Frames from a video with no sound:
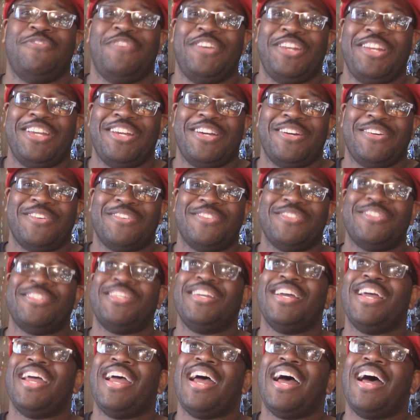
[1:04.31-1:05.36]
videos.
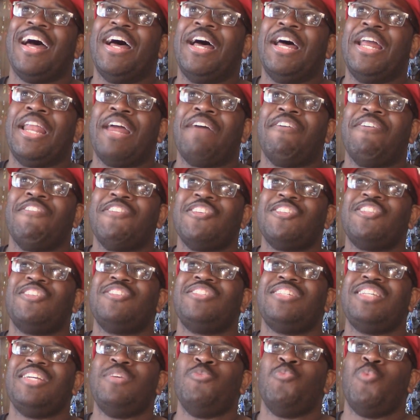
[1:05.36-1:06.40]
and I've also
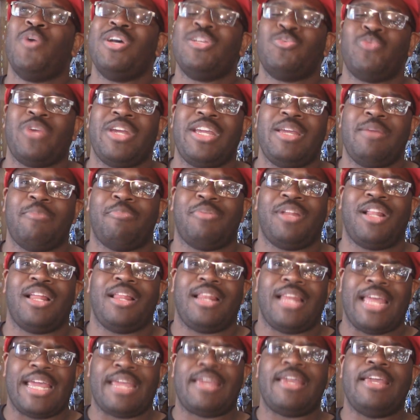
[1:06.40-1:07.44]
seen ones where he
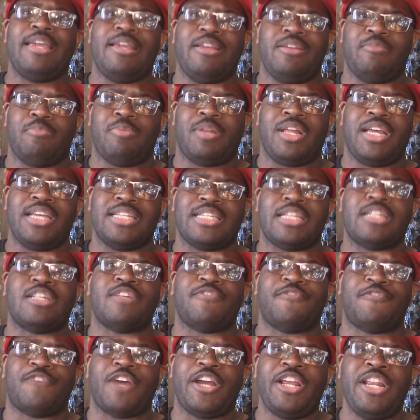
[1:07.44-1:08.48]
like he plays as a
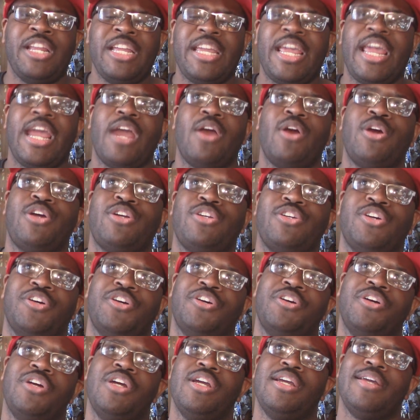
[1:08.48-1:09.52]
fighting
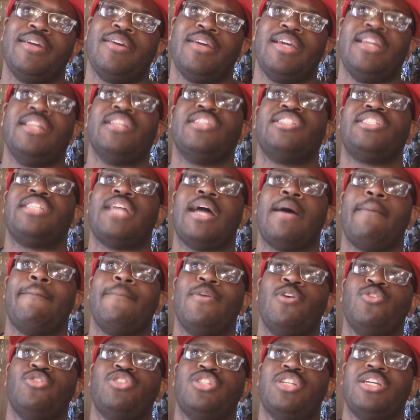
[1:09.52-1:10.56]
character in the stop
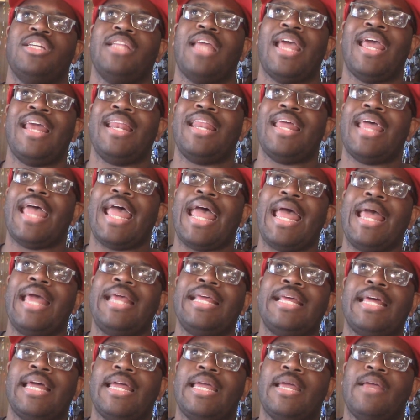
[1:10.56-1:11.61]
motion, and I,
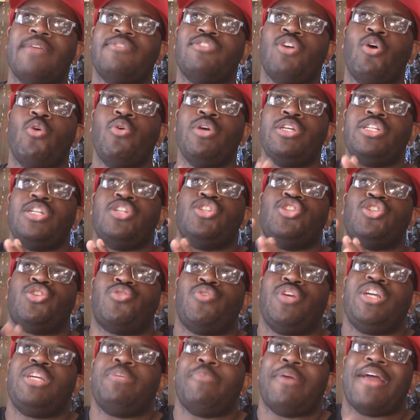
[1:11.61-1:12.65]
it's always
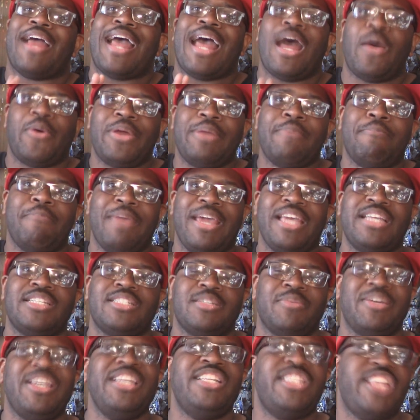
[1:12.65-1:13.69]
intrigued me how he makes
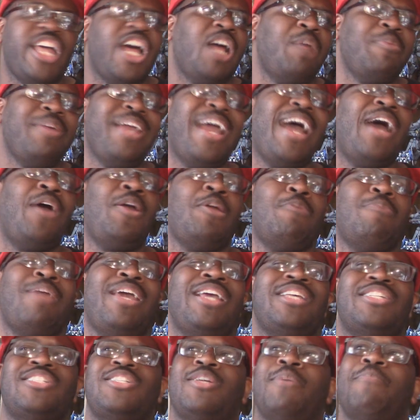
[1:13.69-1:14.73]
them. He tell me how he
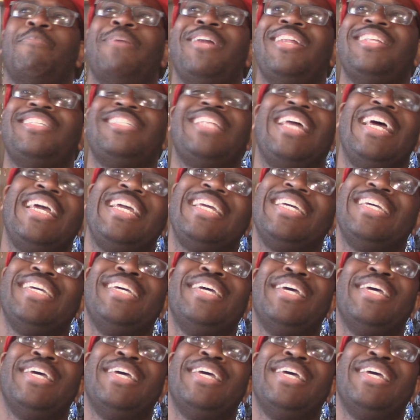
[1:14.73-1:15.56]
makes them, but it's like